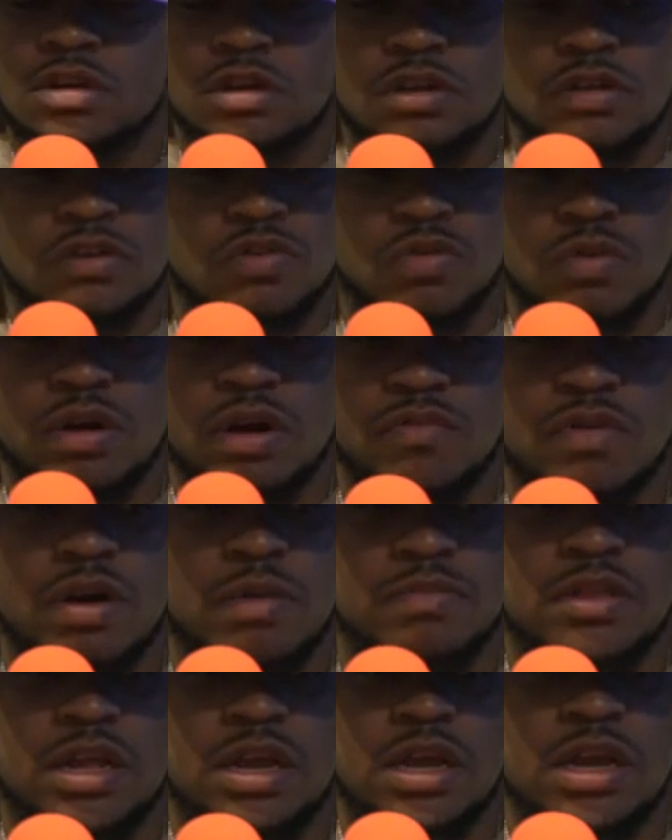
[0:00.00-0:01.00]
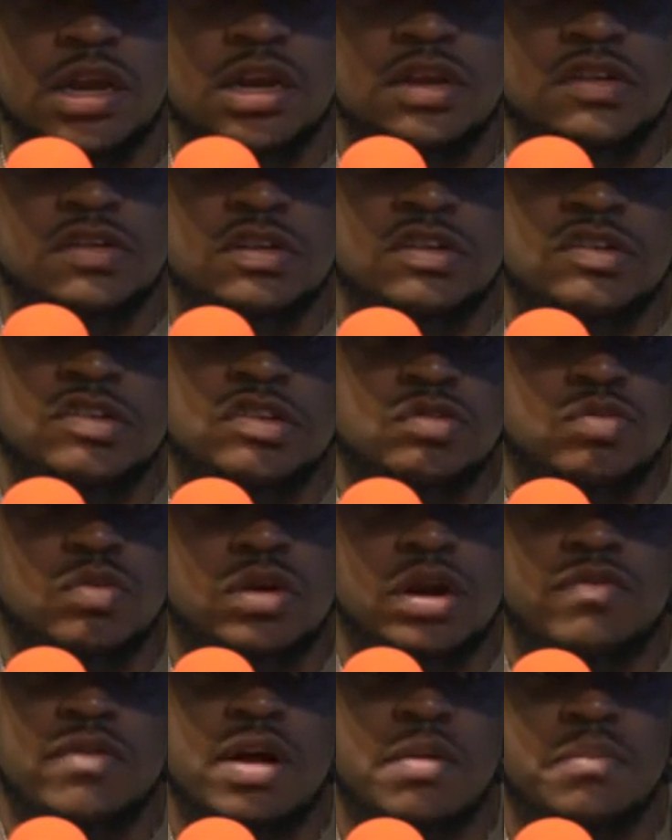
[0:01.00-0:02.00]
Just whatever I'm thinking. It's just
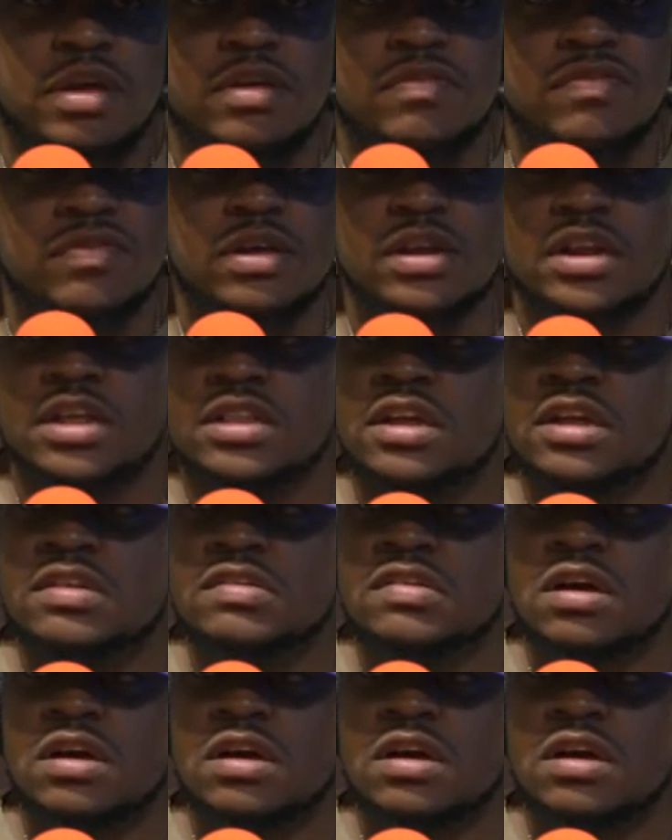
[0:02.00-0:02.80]
whatever I may feel at that time.